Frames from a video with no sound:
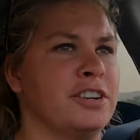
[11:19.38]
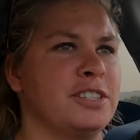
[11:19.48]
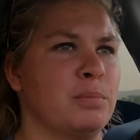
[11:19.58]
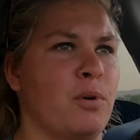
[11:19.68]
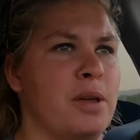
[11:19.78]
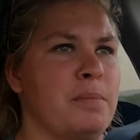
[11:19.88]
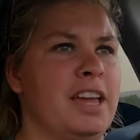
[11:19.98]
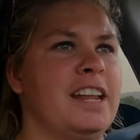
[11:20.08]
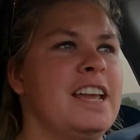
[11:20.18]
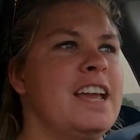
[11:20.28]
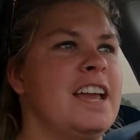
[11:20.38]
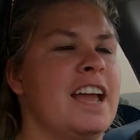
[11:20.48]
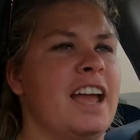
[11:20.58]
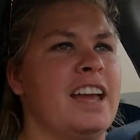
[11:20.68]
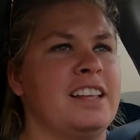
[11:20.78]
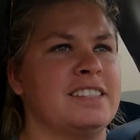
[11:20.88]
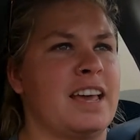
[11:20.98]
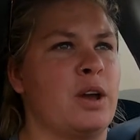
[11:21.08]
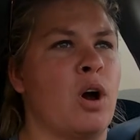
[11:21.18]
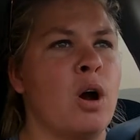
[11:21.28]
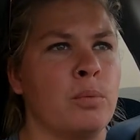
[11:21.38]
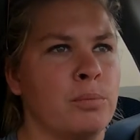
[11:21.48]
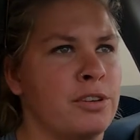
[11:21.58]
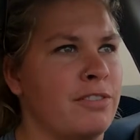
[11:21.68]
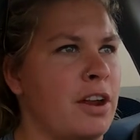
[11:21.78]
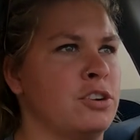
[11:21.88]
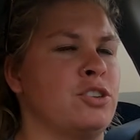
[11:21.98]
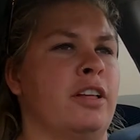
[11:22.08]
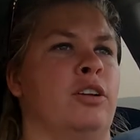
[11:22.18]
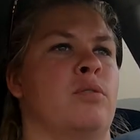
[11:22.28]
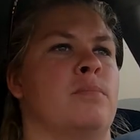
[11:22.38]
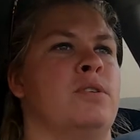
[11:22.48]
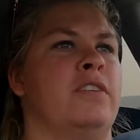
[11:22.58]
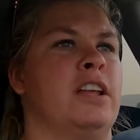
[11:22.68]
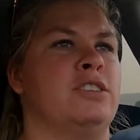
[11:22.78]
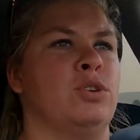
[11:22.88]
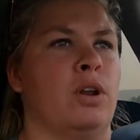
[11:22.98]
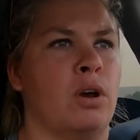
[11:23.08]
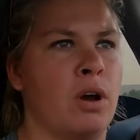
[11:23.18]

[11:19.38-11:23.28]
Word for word: first appointment and it's like, oh, we found a trailer, we're moving into it.